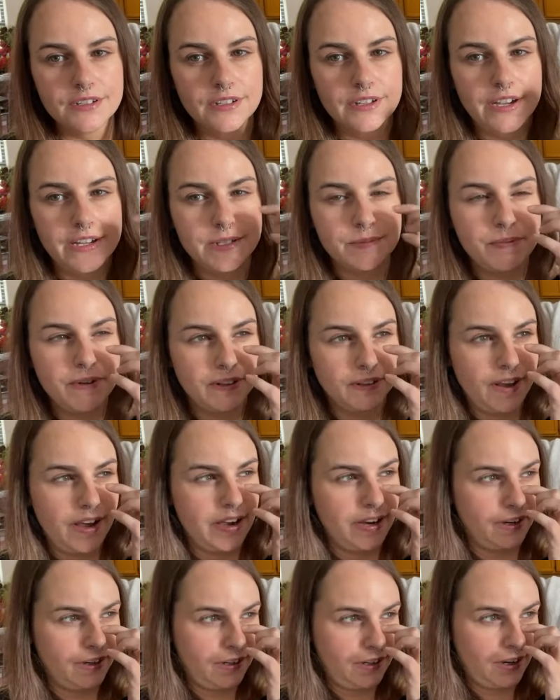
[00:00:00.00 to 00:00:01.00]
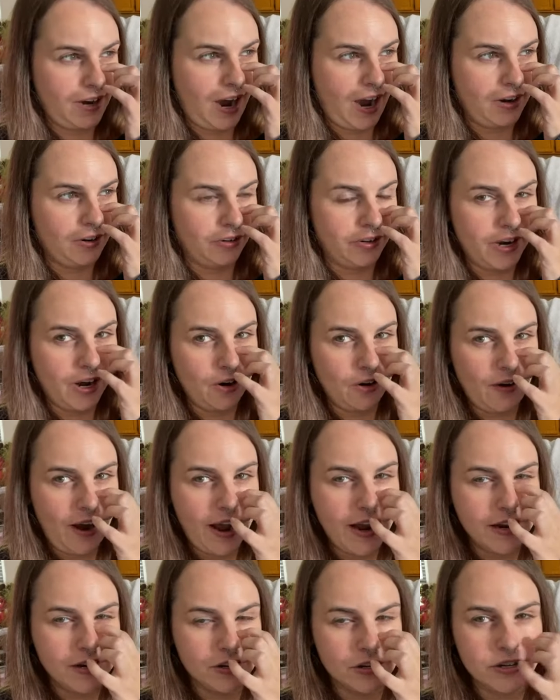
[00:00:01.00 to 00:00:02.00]
It's been like, I don't know,
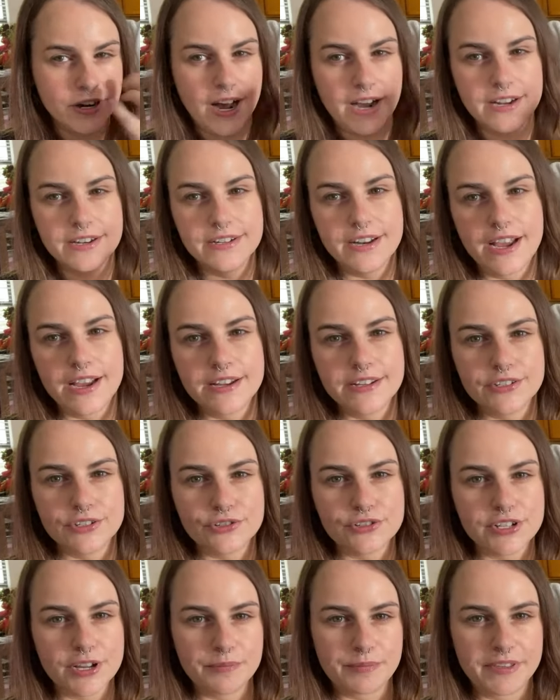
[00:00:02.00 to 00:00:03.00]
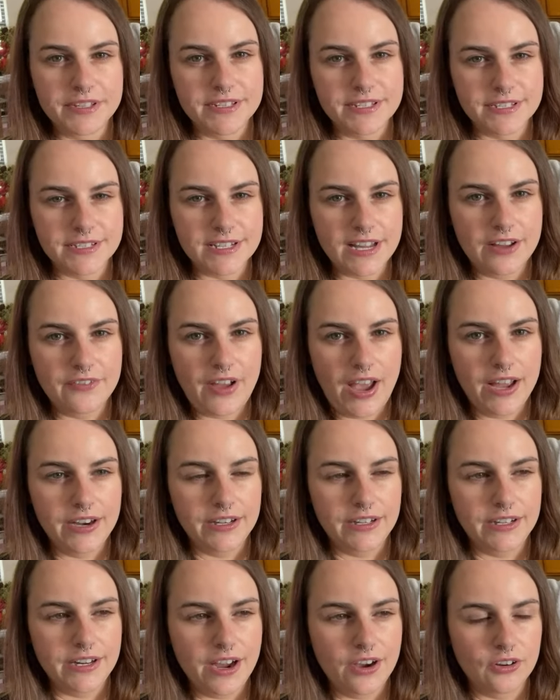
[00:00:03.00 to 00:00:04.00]
eight or nine days or something since I've had
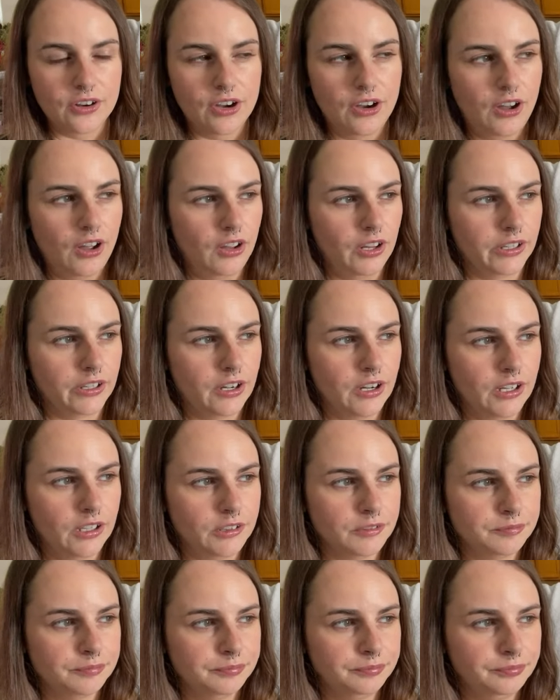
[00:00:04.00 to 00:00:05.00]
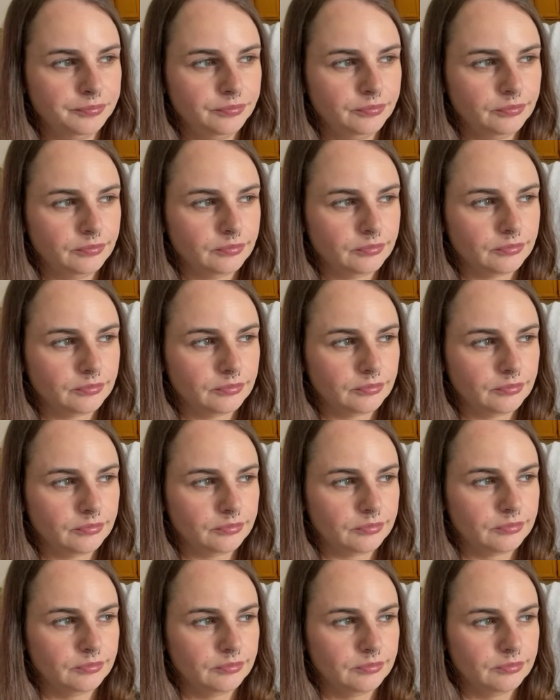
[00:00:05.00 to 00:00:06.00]
any alcohol at all.
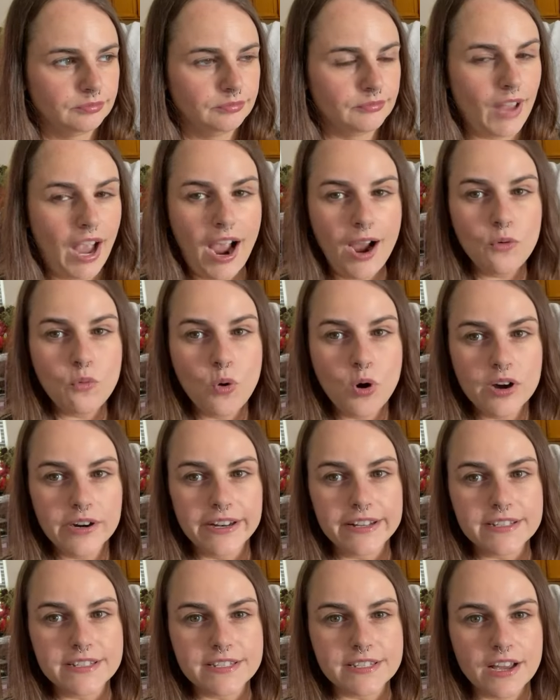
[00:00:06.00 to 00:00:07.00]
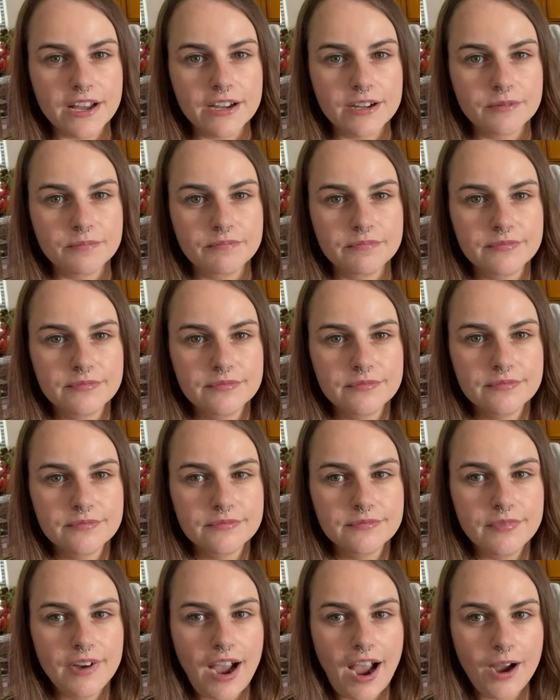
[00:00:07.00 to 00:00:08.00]
I wanted some.
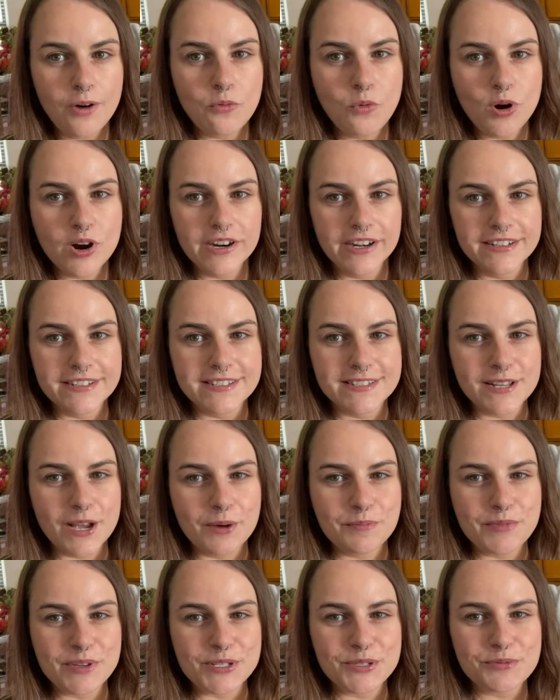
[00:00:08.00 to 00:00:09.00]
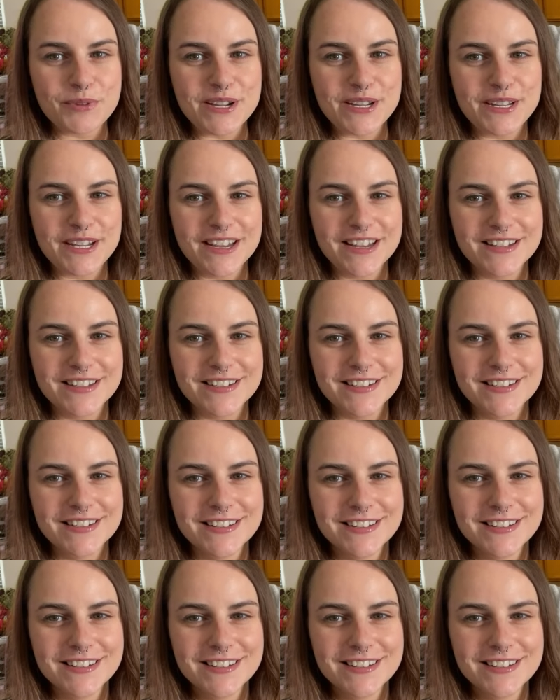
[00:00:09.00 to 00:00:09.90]
I wanted some this weekend.